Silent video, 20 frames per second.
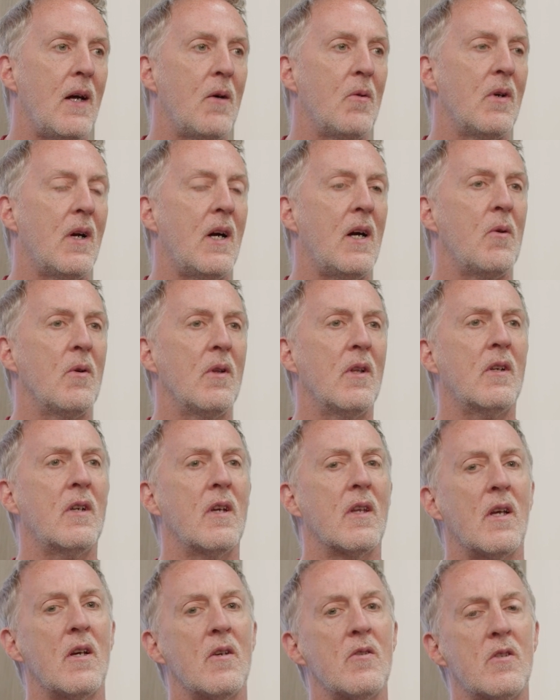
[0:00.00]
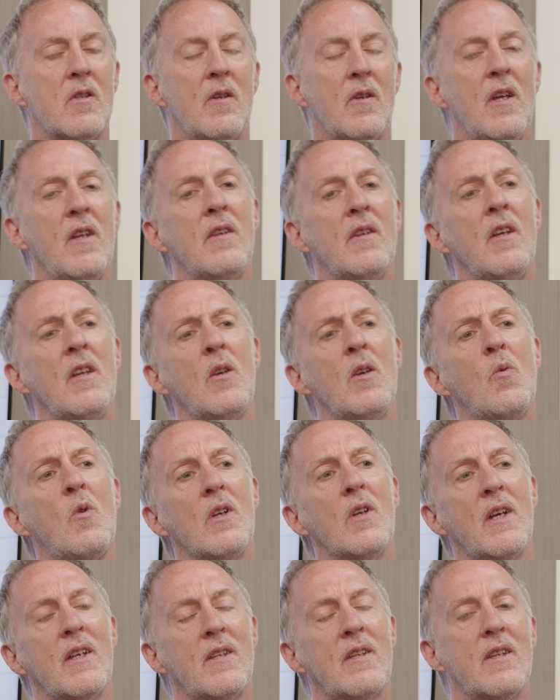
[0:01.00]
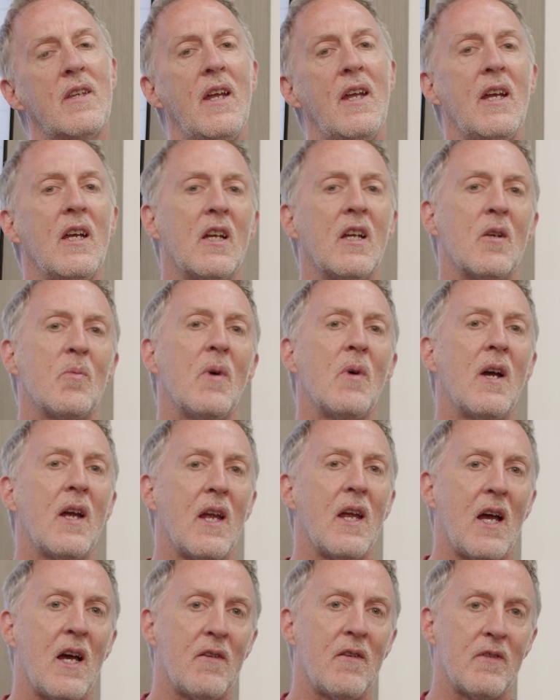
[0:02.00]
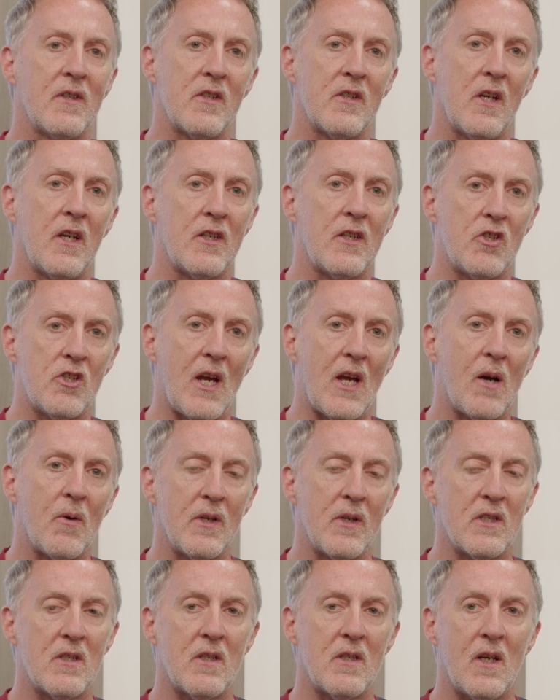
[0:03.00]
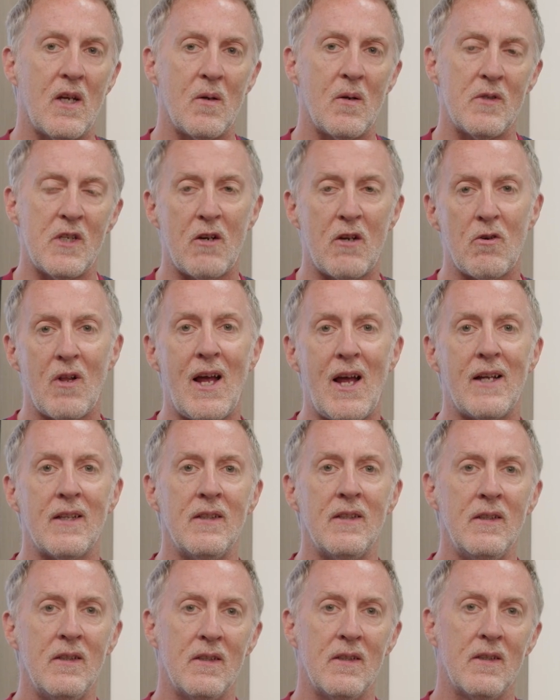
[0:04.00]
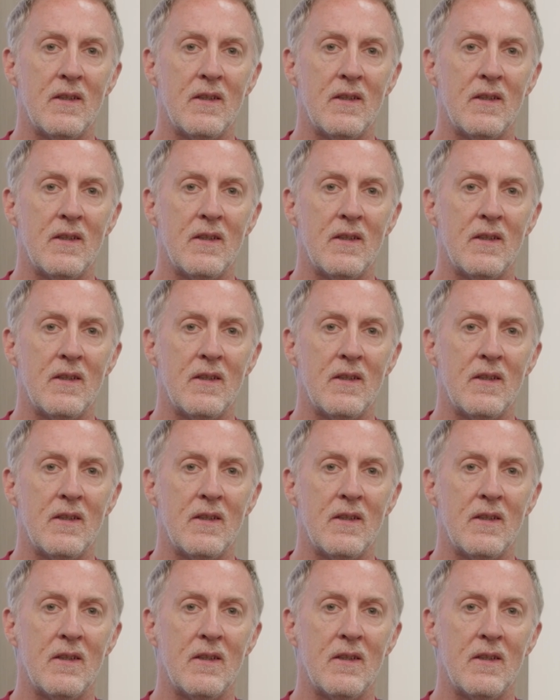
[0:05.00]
I would look at those two. The other one I think might have a shout is Tyrrell Hatton.